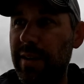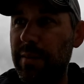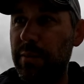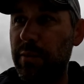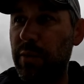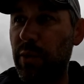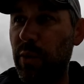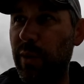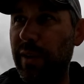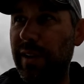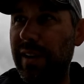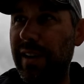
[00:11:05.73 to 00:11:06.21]

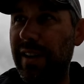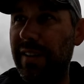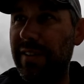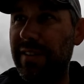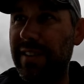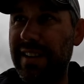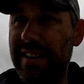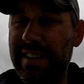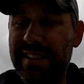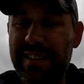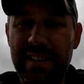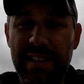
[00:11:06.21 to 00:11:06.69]
before we
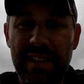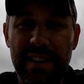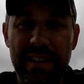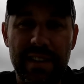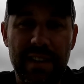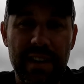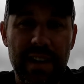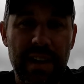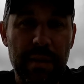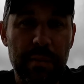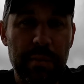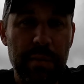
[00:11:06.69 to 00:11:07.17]
left. I just didn't
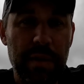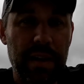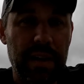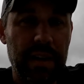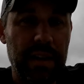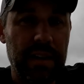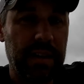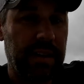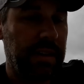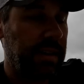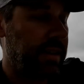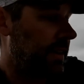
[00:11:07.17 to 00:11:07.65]
think
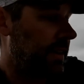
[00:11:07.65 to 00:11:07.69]
about it.